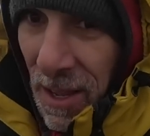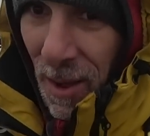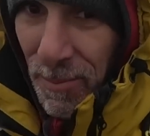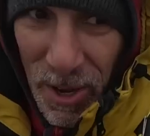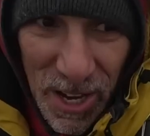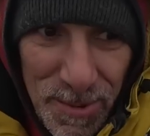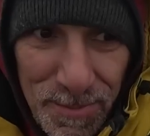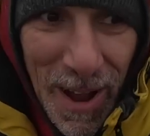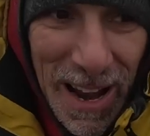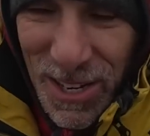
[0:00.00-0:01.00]
I've been in
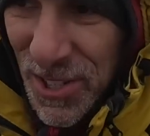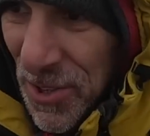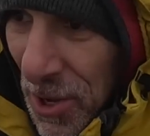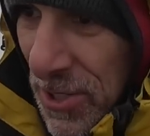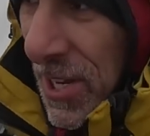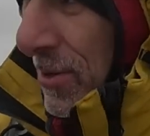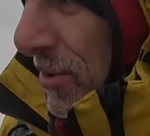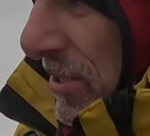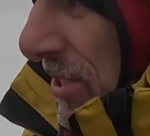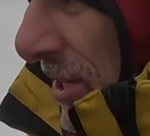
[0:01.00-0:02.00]
-13
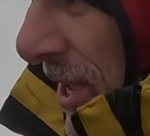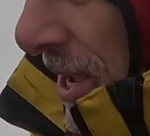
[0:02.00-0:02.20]
recently